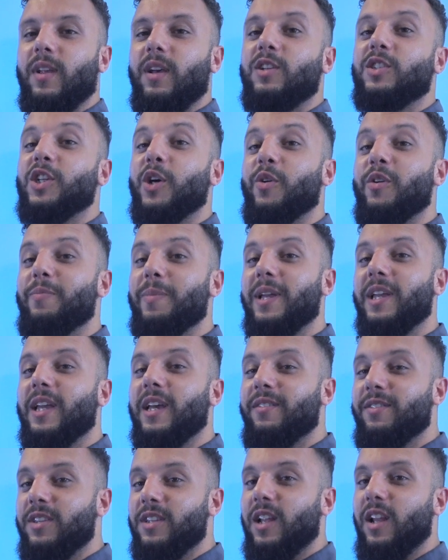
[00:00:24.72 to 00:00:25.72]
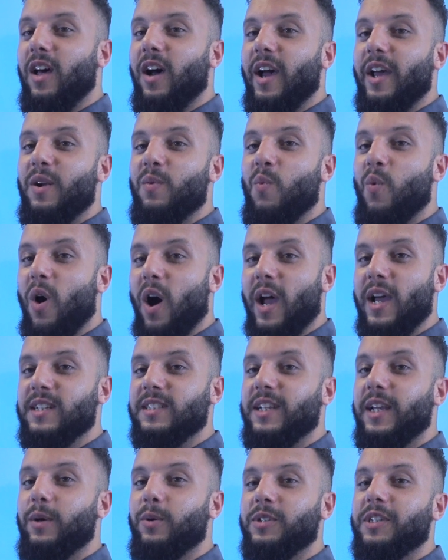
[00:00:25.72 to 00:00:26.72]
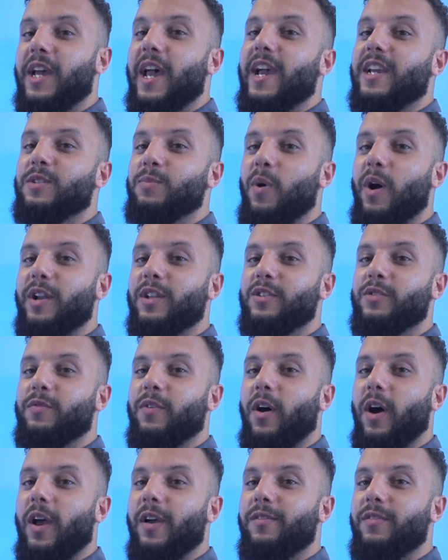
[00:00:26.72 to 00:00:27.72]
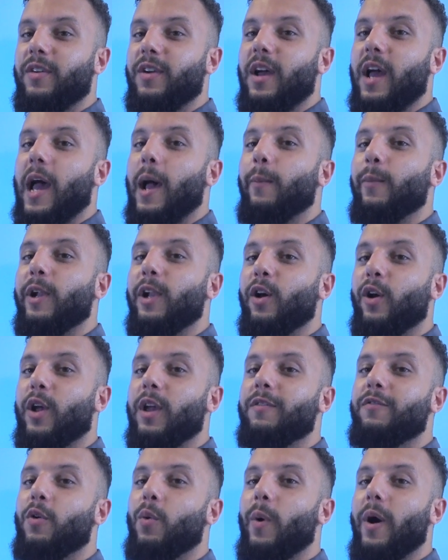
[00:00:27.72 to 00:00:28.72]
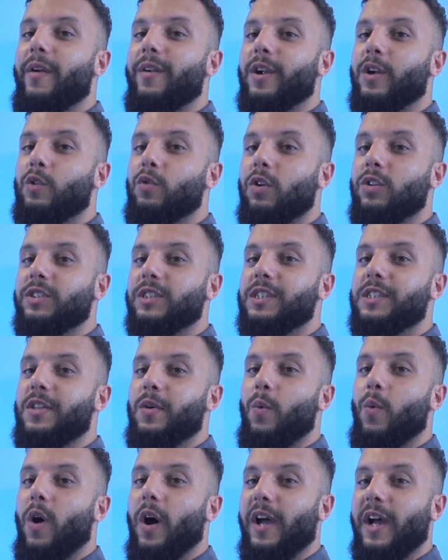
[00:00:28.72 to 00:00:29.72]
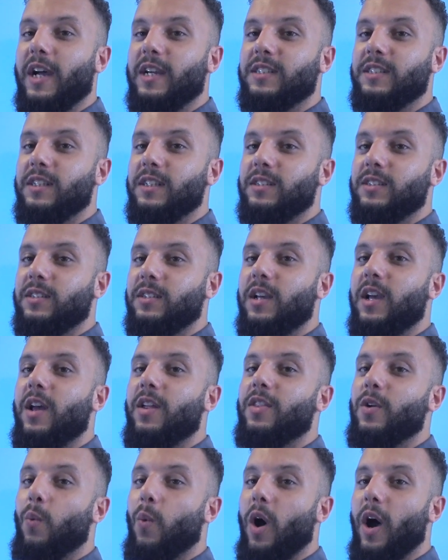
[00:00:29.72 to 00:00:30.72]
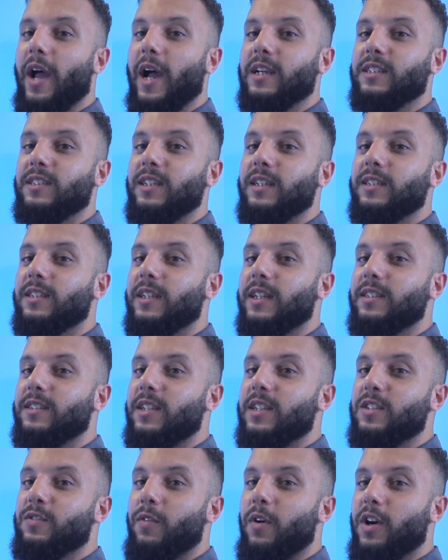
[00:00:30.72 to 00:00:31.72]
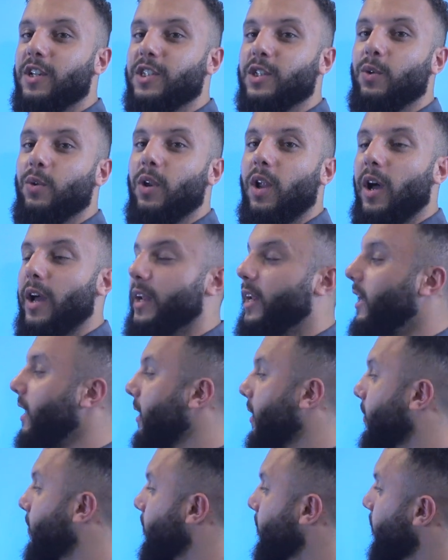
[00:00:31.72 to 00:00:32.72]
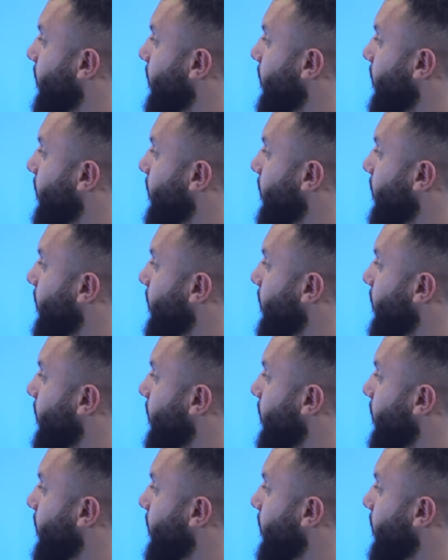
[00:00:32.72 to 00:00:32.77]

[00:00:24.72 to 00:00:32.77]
So we've been given the line y is equal to x minus 5. And we're looking for where it crosses the y-axis. The y-axis is this vertical line here.